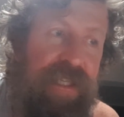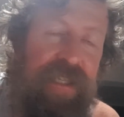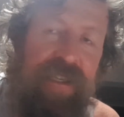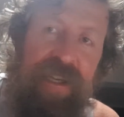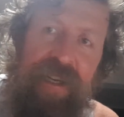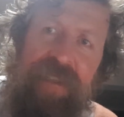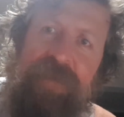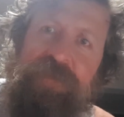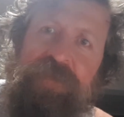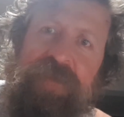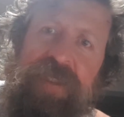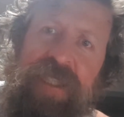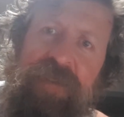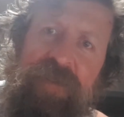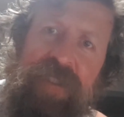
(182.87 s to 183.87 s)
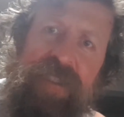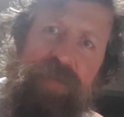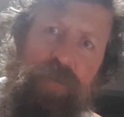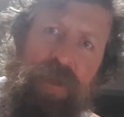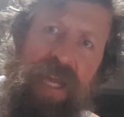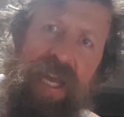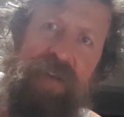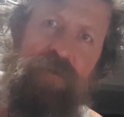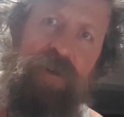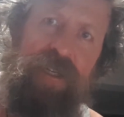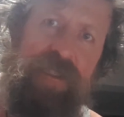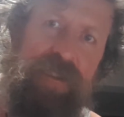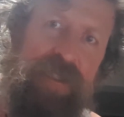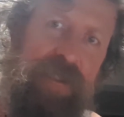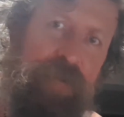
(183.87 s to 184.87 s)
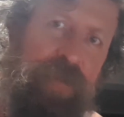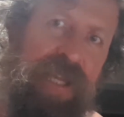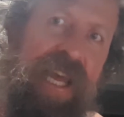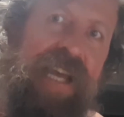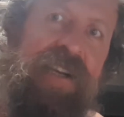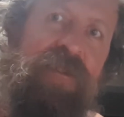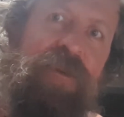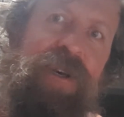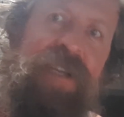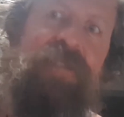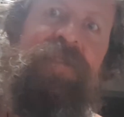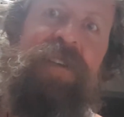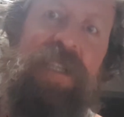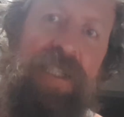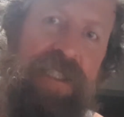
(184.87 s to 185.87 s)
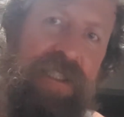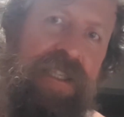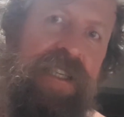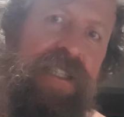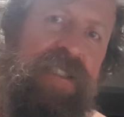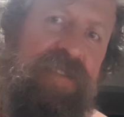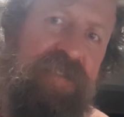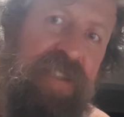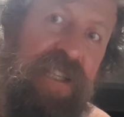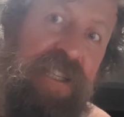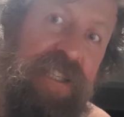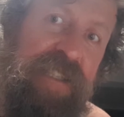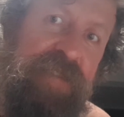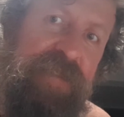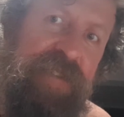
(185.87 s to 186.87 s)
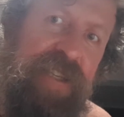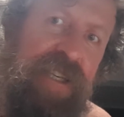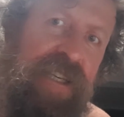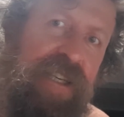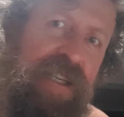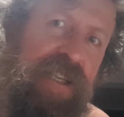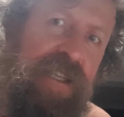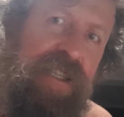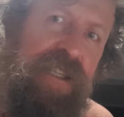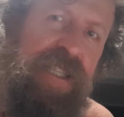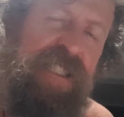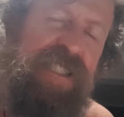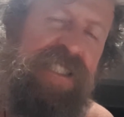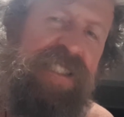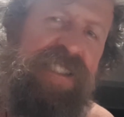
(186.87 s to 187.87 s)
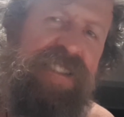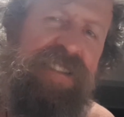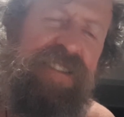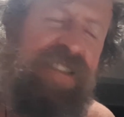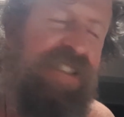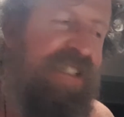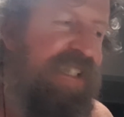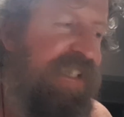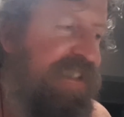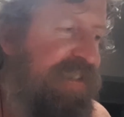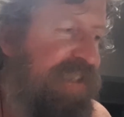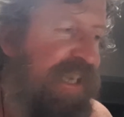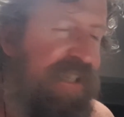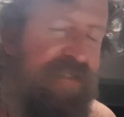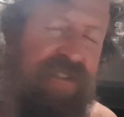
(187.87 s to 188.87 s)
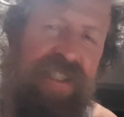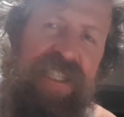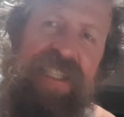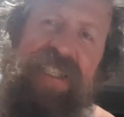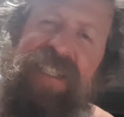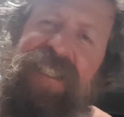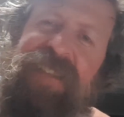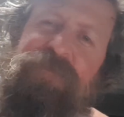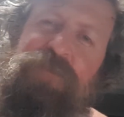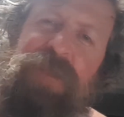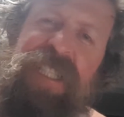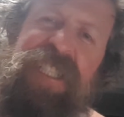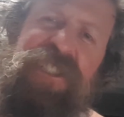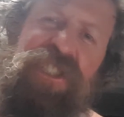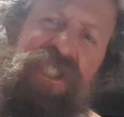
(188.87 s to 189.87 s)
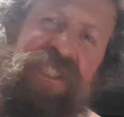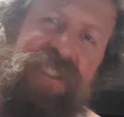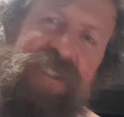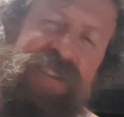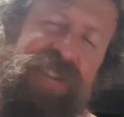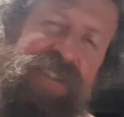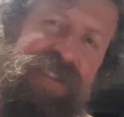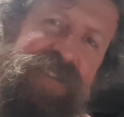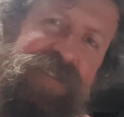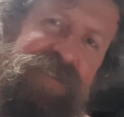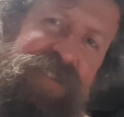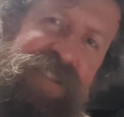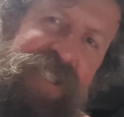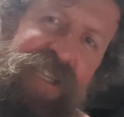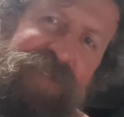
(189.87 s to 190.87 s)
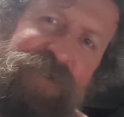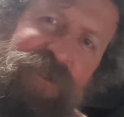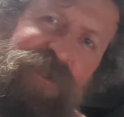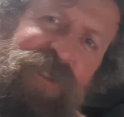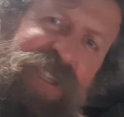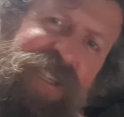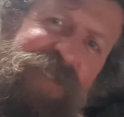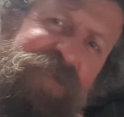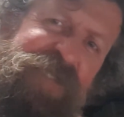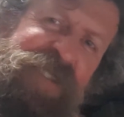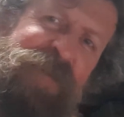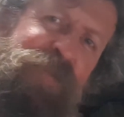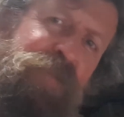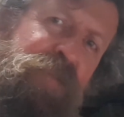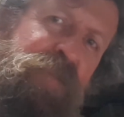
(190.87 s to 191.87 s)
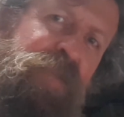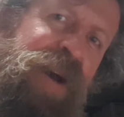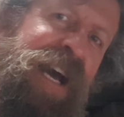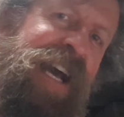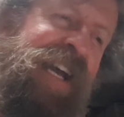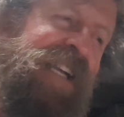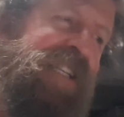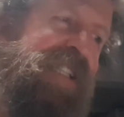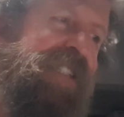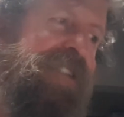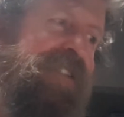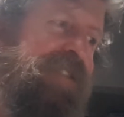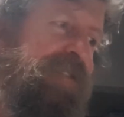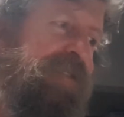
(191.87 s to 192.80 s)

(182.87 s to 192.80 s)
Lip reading: you know, give this black one. The black one really needs relief. It's covered in itches and stuff all over its back.